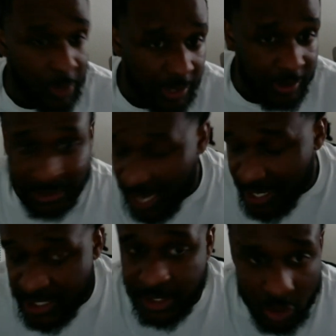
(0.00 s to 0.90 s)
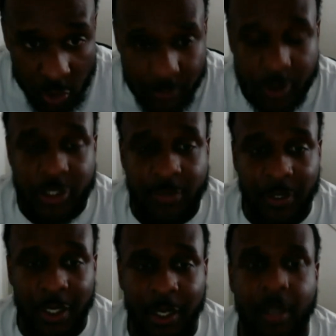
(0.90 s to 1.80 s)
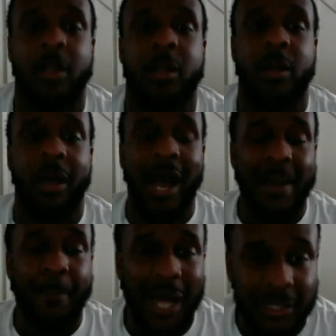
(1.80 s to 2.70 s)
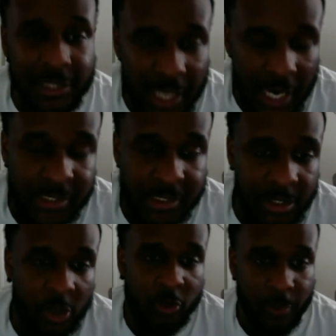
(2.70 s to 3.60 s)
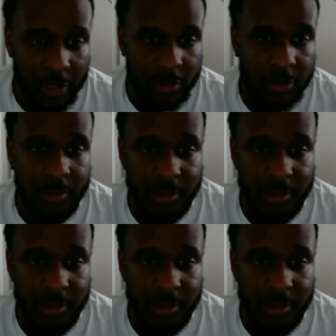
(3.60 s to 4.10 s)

the logic and the scriptures into play, I apologized to those brothers